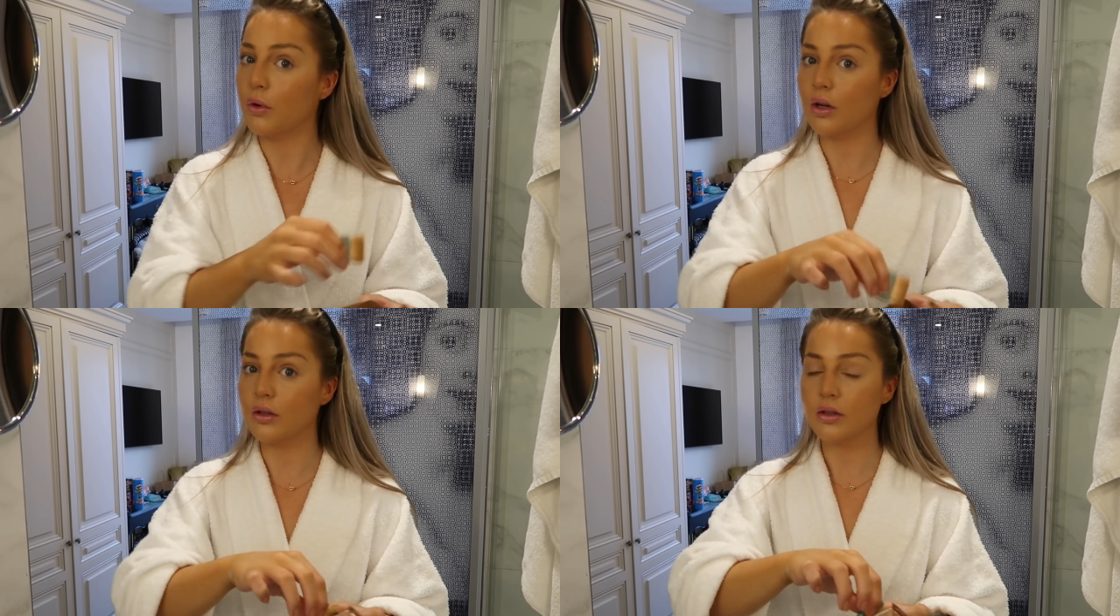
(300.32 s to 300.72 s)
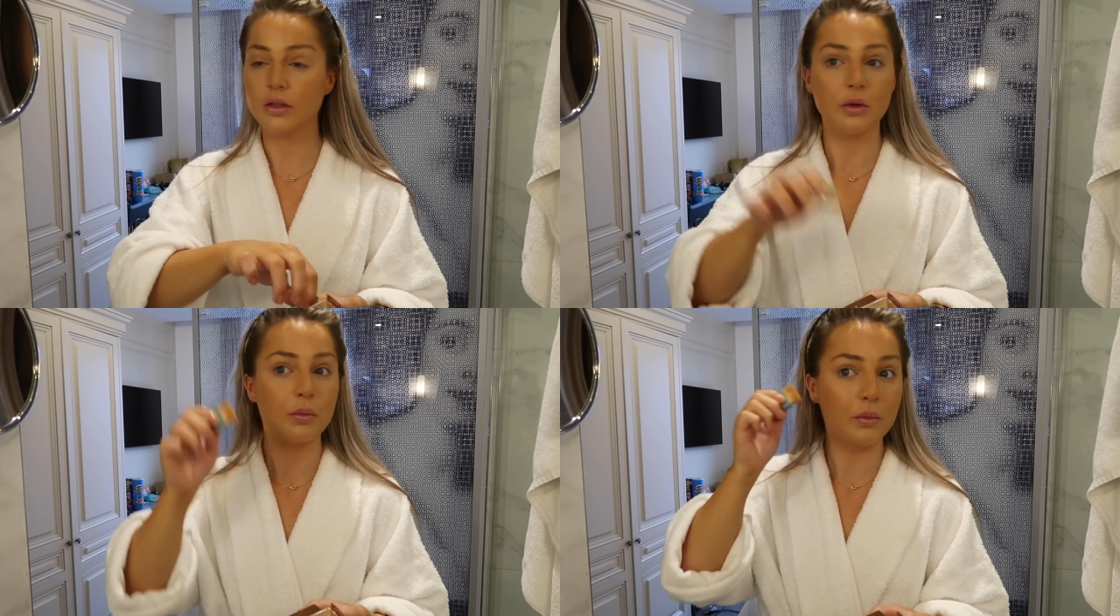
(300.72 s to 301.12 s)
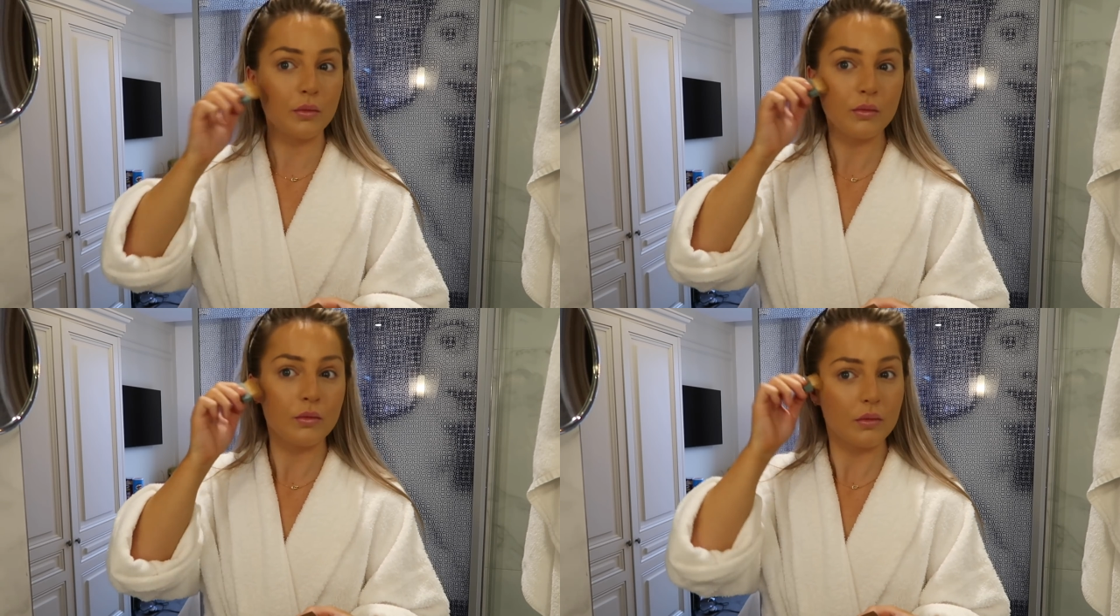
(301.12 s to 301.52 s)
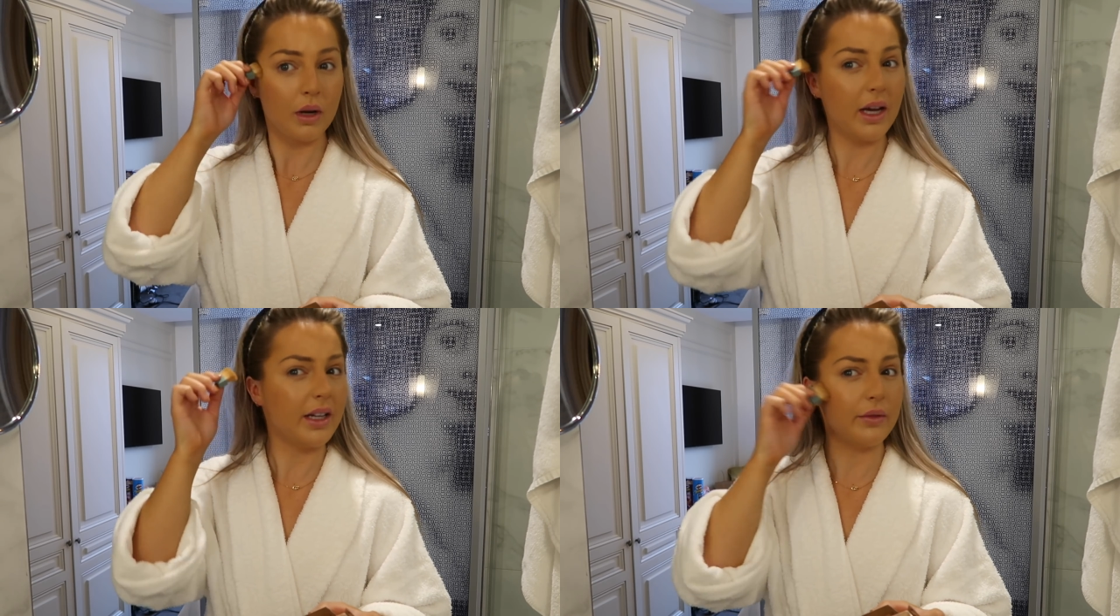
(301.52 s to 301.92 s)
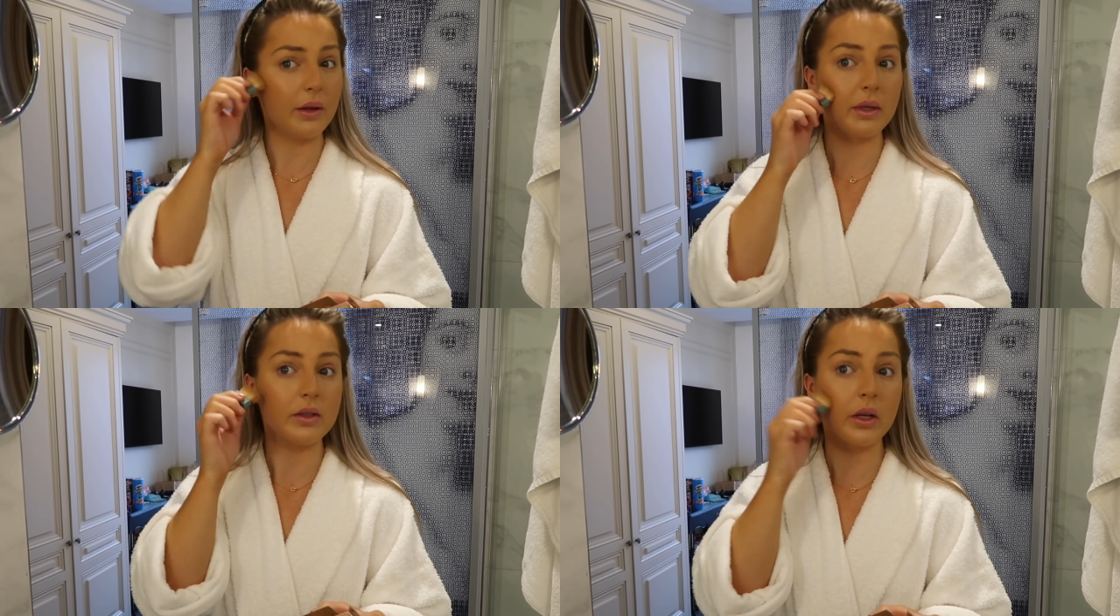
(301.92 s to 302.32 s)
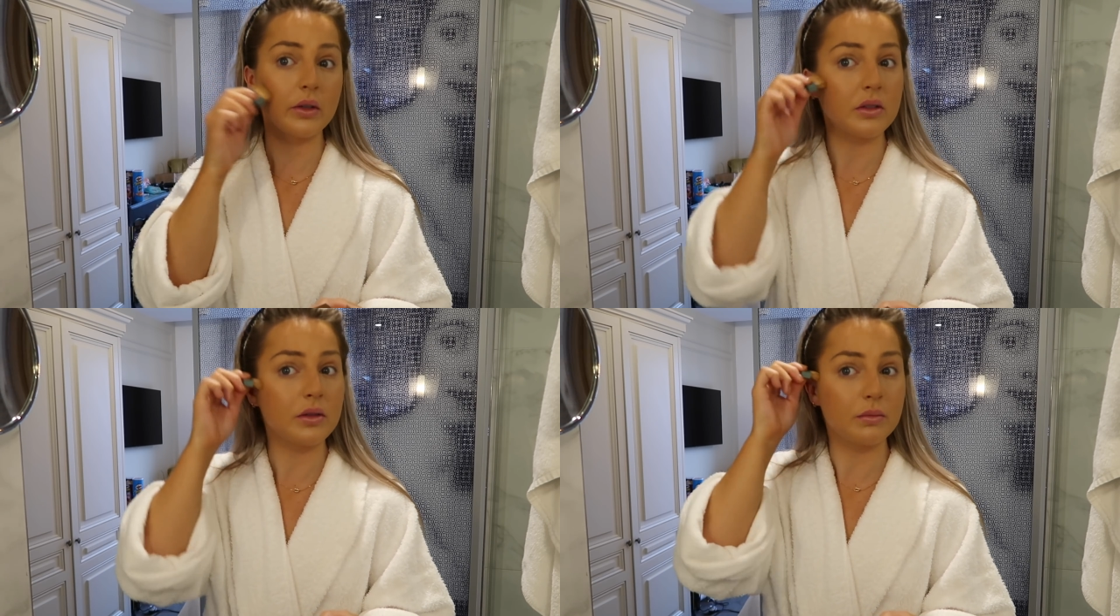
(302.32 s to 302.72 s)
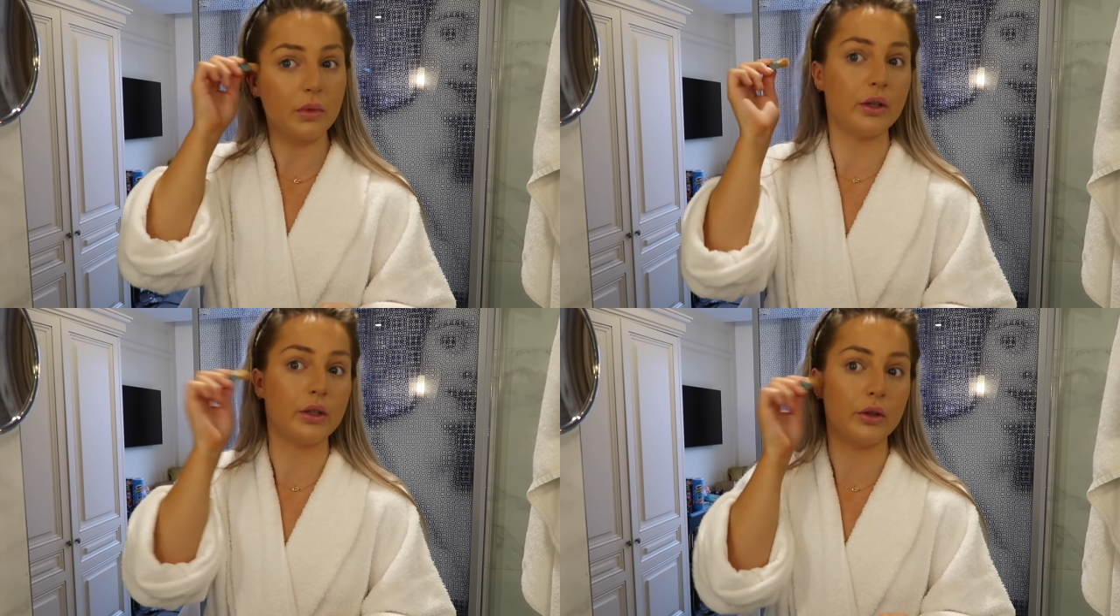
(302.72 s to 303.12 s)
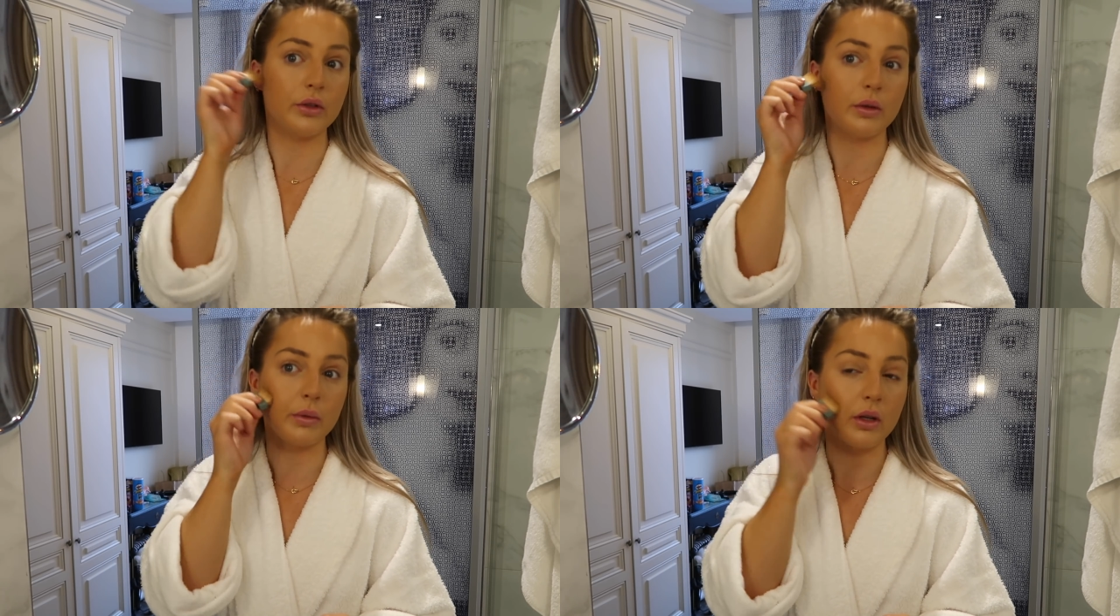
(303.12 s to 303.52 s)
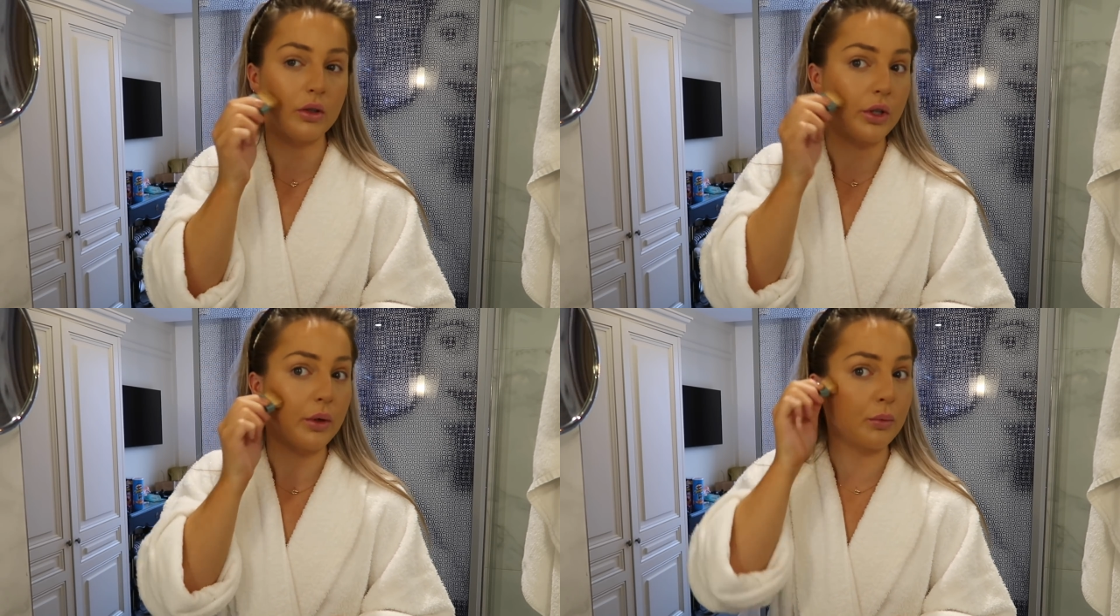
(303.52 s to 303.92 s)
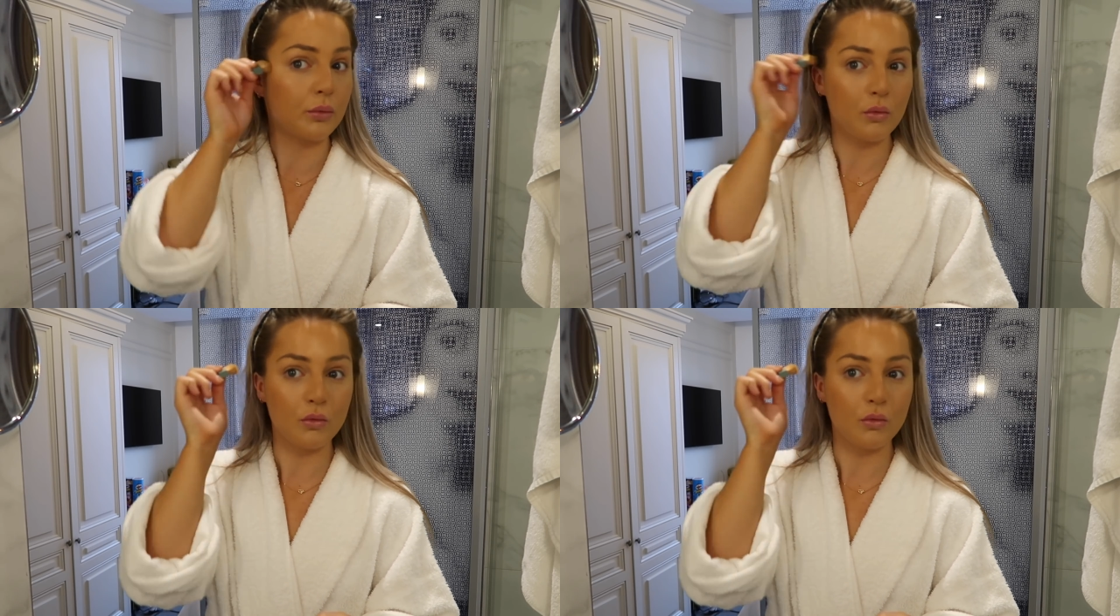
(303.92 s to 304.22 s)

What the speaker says: bronze line, if that makes sense. I don't know the terminology.